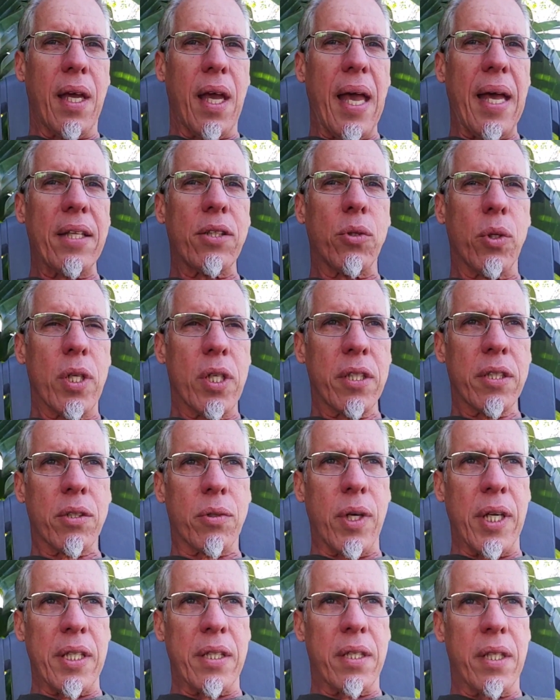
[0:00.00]
and to
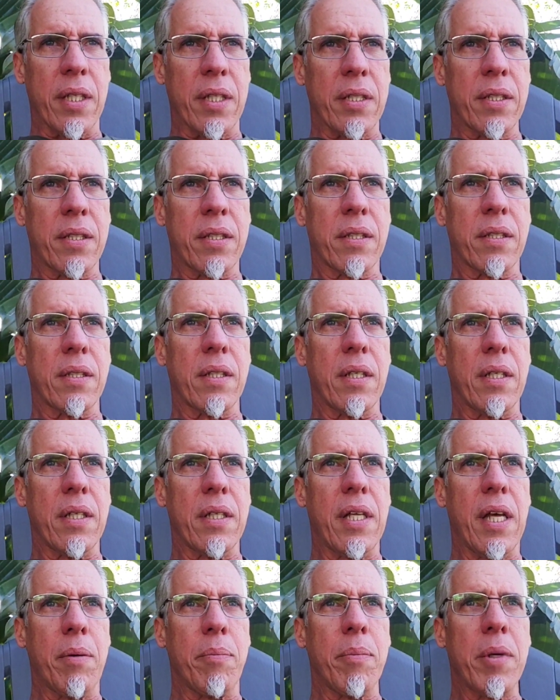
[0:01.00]
illustrate this,
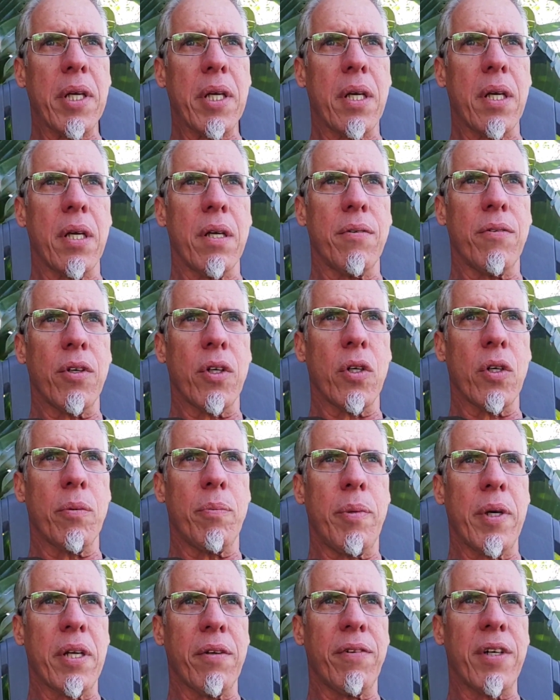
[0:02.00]
let me give you a
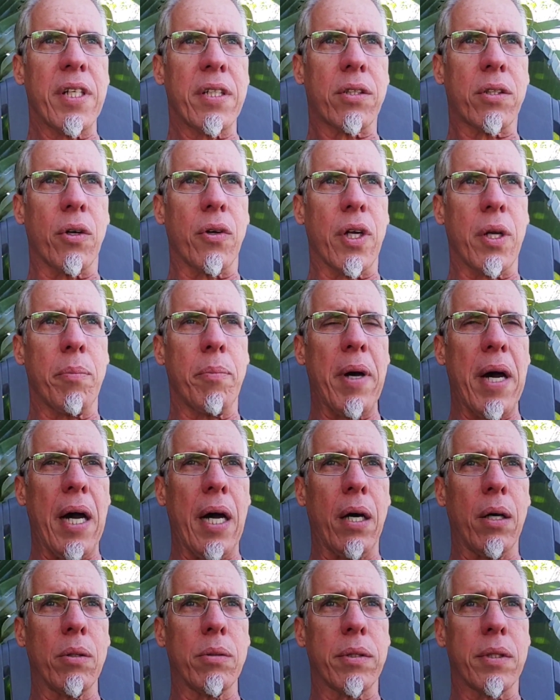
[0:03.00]
bit of history
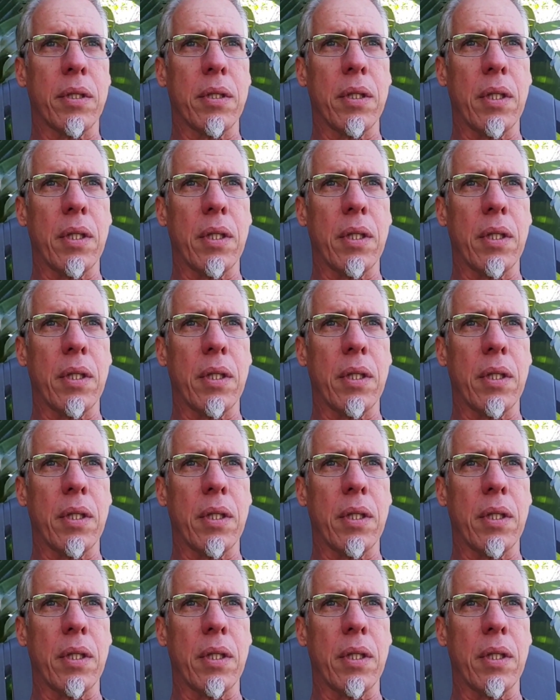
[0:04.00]
about